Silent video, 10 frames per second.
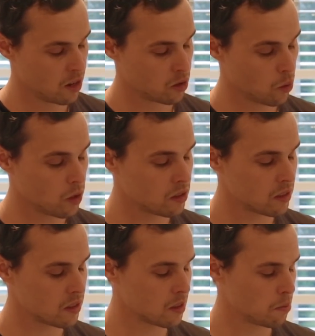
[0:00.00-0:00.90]
So once
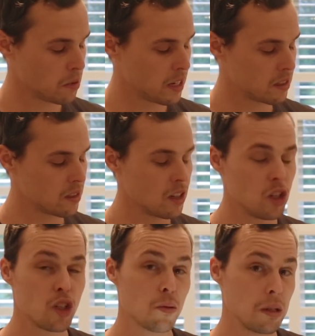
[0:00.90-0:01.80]
this is in place,
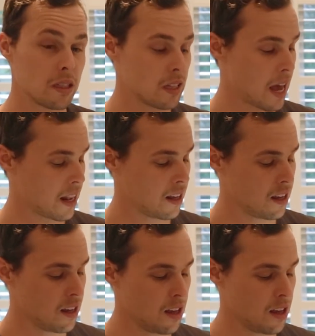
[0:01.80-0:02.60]
you should be set.